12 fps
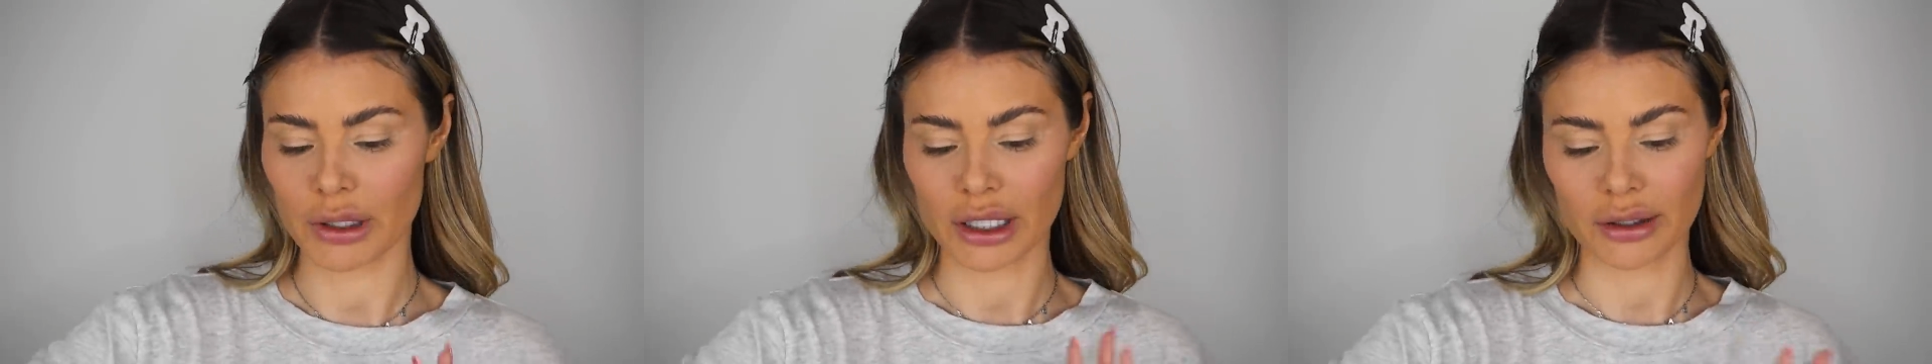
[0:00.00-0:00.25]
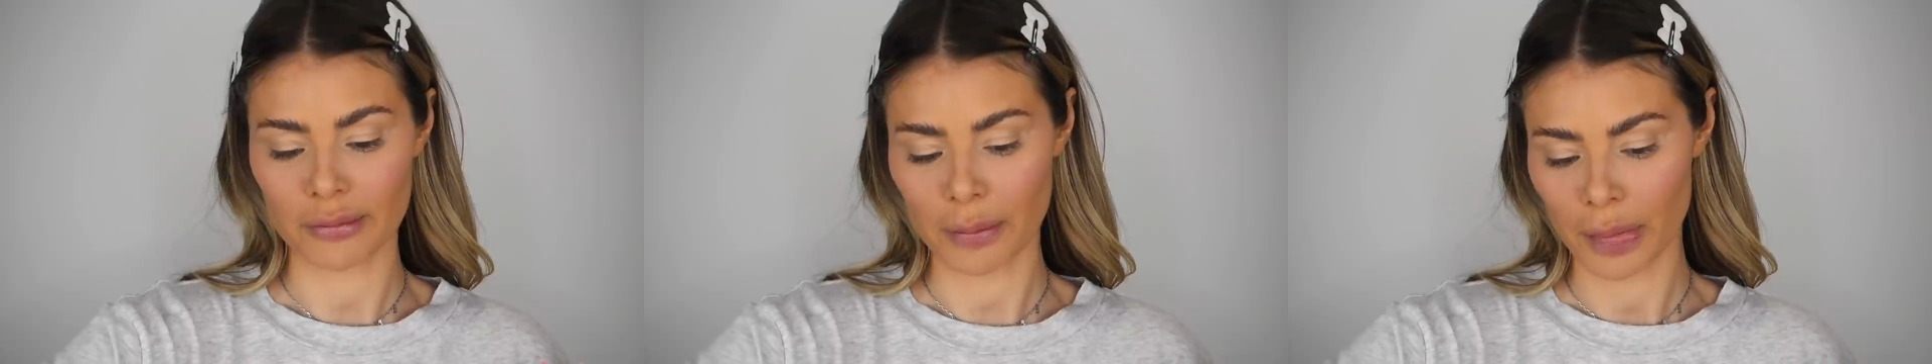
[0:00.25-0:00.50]

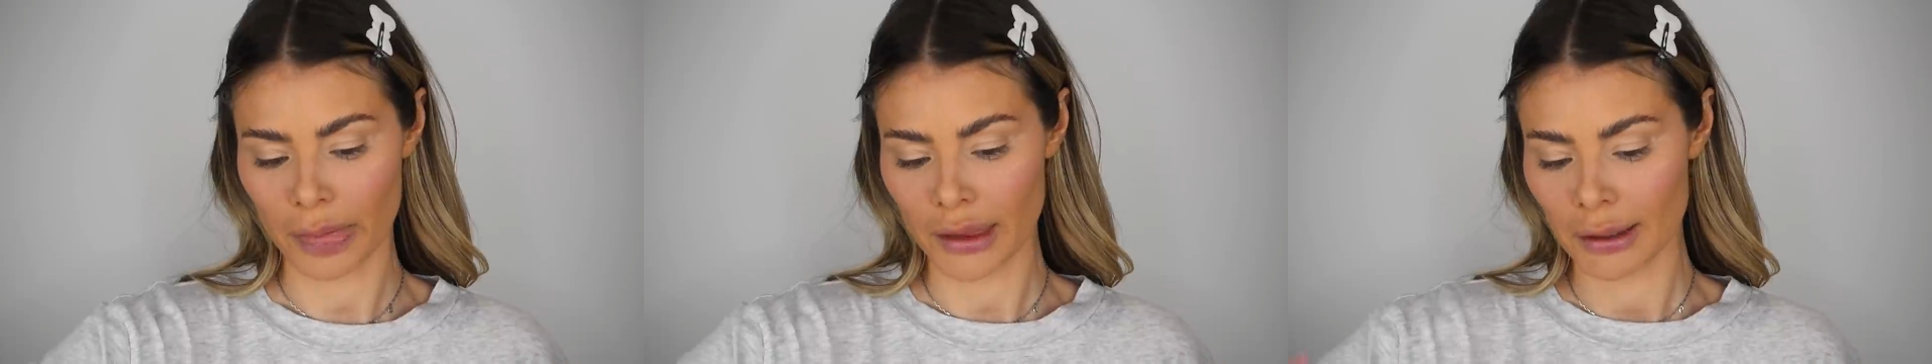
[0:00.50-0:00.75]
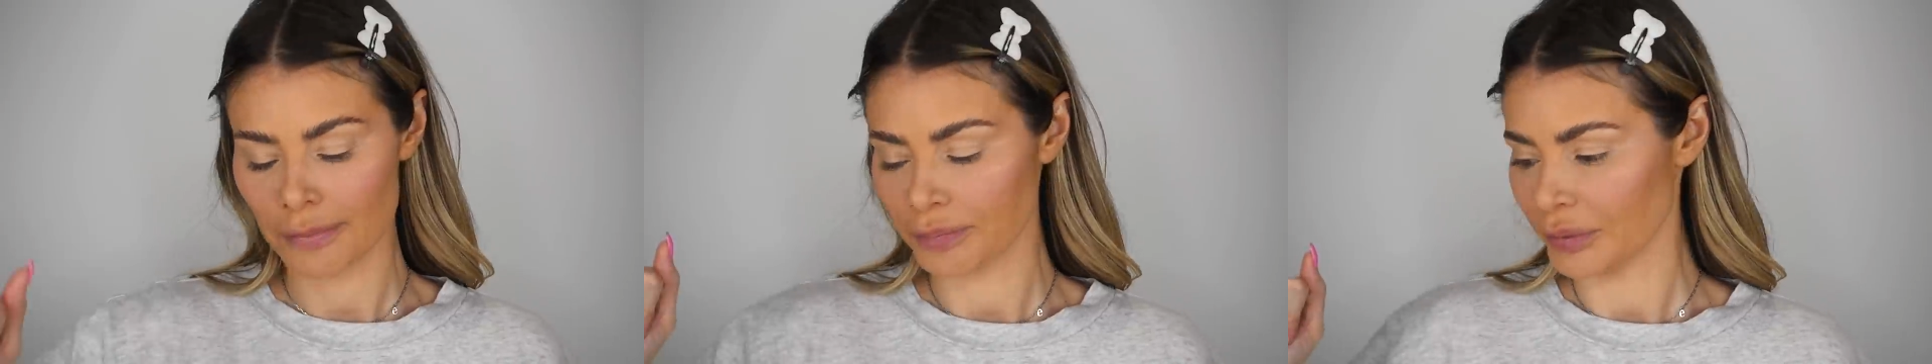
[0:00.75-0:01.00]
but
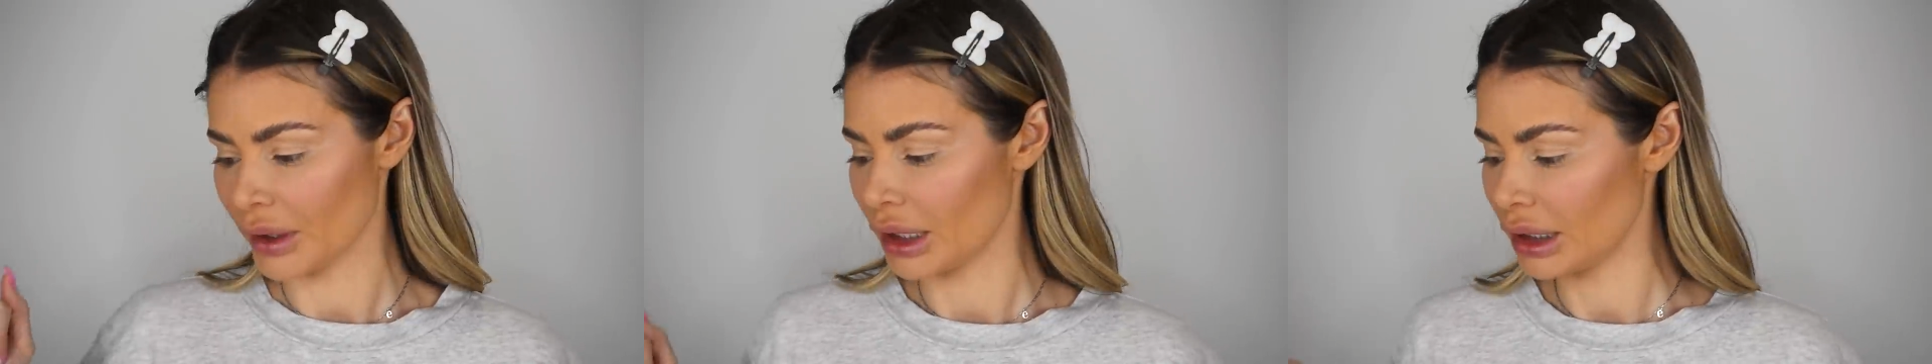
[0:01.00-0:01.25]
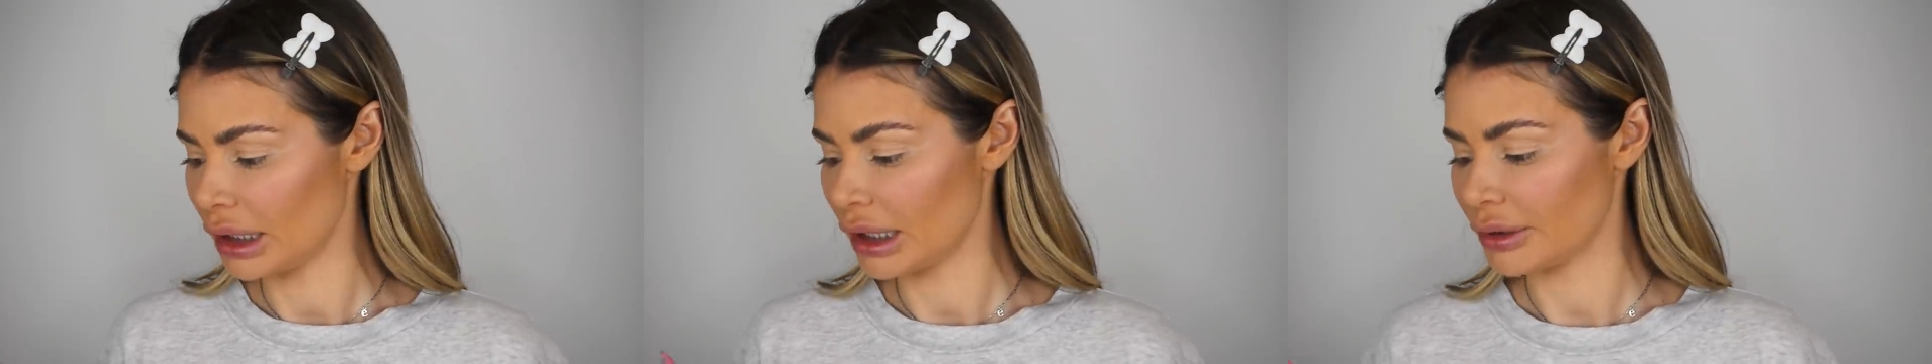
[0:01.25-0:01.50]

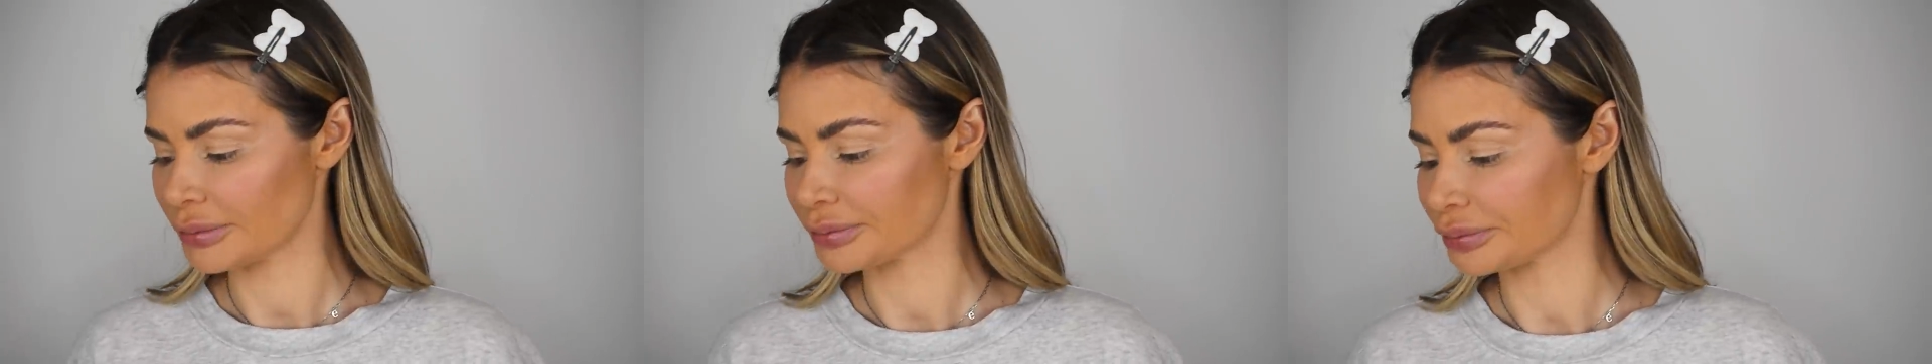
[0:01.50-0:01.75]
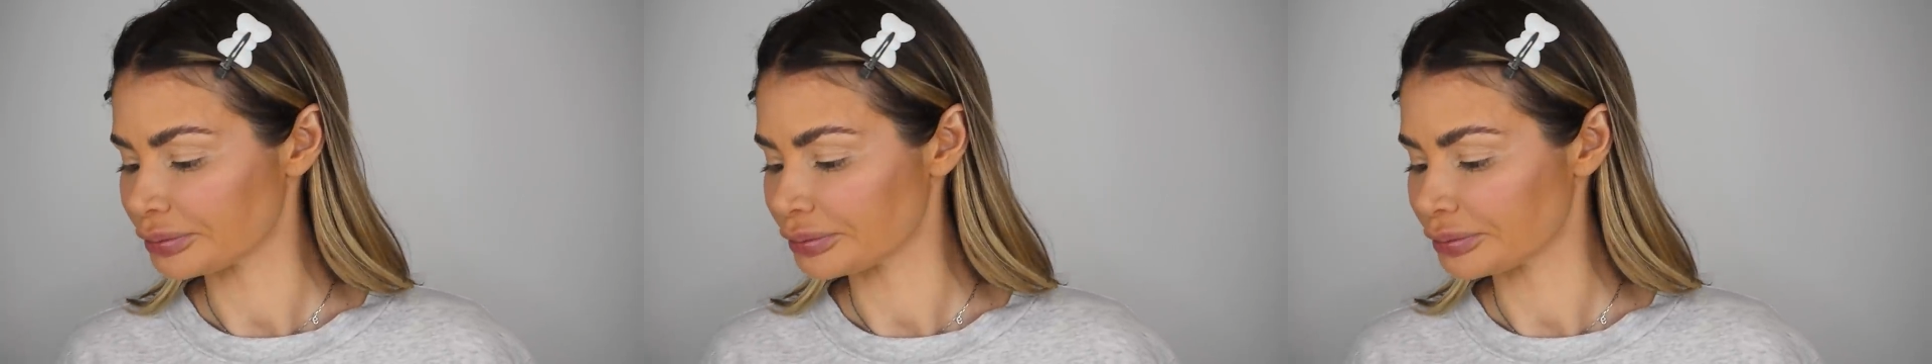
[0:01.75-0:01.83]
you know,